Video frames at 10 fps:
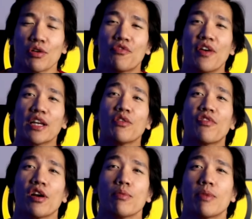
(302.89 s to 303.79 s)
So thank you
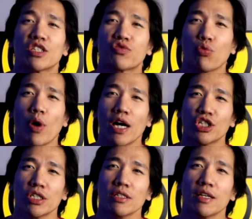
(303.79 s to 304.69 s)
very much for
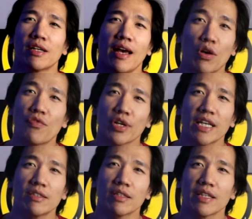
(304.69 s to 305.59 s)
watching. Don't
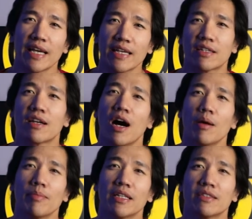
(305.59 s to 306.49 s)
forget to like,
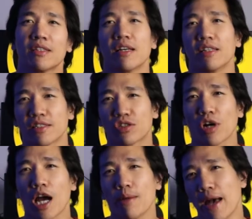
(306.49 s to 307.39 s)
comment,
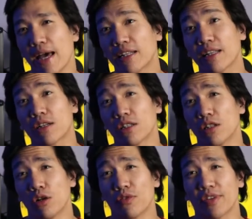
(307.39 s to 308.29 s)
subscribe, and click on the
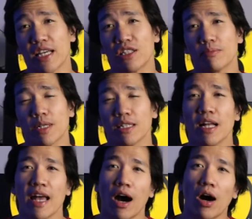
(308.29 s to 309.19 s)
notification
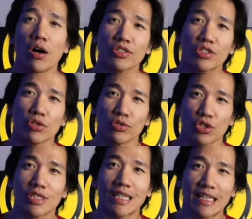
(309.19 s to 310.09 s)
bell. Also,
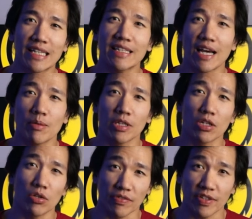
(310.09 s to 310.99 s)
there's a link down
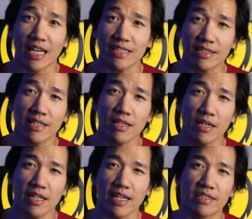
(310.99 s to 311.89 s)
below. If you guys click
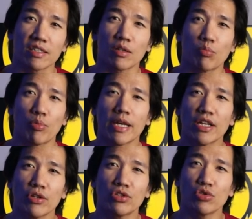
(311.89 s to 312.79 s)
on it, it's gonna
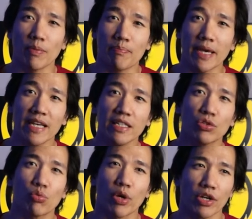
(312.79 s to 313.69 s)
bring you to a
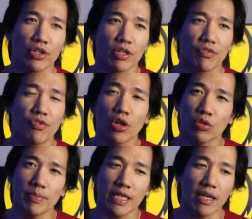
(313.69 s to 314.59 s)
page where you could
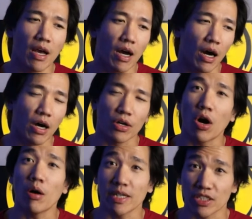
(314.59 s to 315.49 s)
follow me on
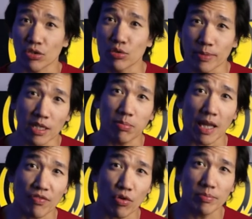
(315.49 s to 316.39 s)
all my social media
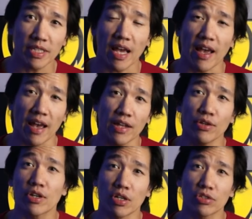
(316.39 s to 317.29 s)
platforms
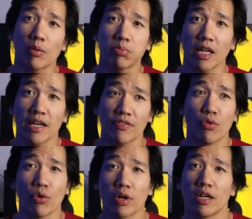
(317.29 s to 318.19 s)
and you can also apply
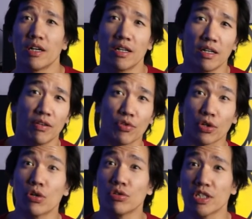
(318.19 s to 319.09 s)
for uh, for
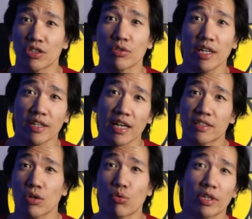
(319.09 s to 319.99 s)
coaching so that you
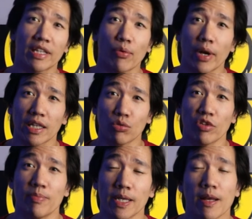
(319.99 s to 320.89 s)
guys can work directly
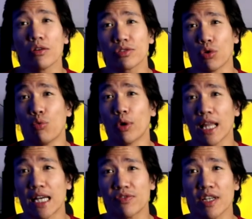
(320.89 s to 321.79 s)
with me. Also, one
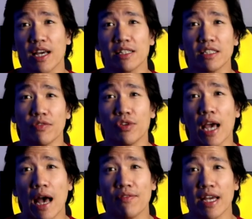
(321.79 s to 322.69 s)
last thing, guys, if you
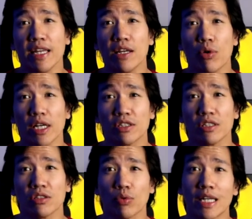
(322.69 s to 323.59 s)
have any
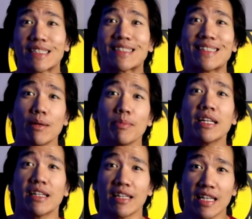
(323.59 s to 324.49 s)
questions, right, send
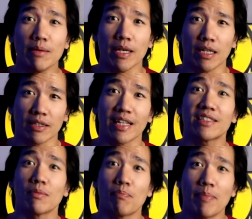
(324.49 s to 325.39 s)
me an email.
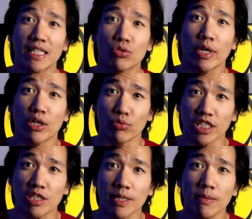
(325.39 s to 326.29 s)
That's the best way to
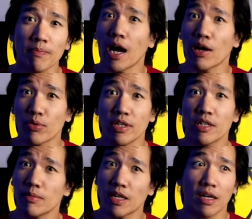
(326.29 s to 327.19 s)
reach me. I read
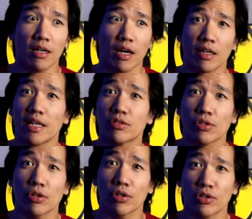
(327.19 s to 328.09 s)
them and I'll, I'll answer
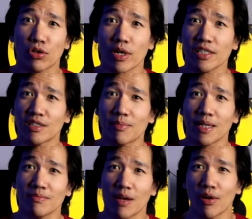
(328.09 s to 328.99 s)
your, your questions,
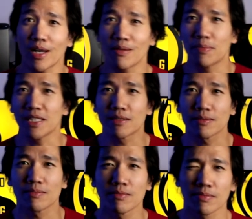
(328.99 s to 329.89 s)
man. All right, peace.